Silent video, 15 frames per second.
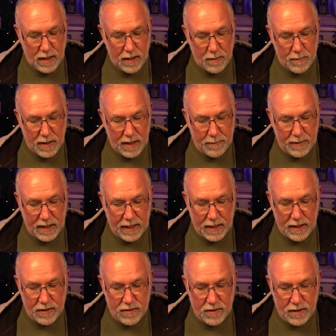It might make it
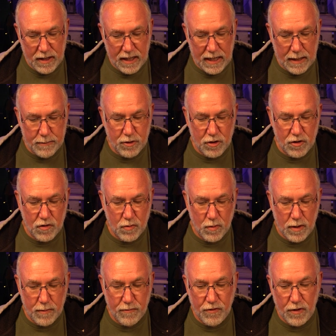easier to capture a
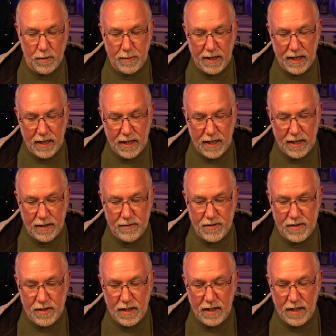swarm from my hives.